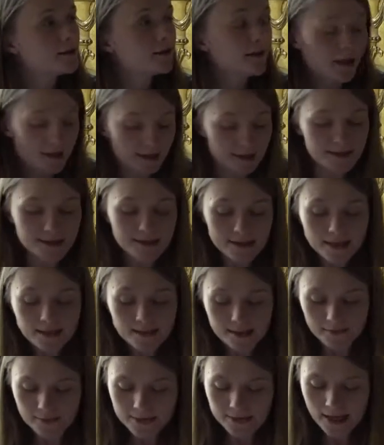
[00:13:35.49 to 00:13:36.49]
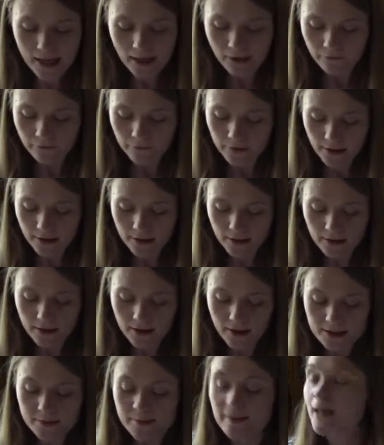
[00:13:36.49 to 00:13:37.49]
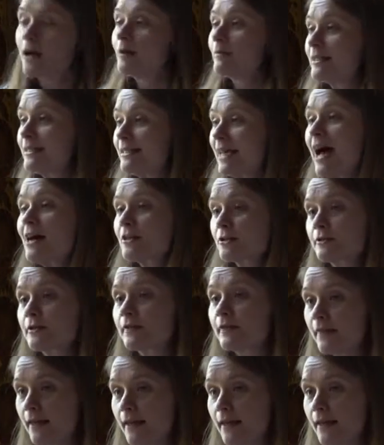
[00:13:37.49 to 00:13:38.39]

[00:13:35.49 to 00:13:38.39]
like his sense of self, has become a tattered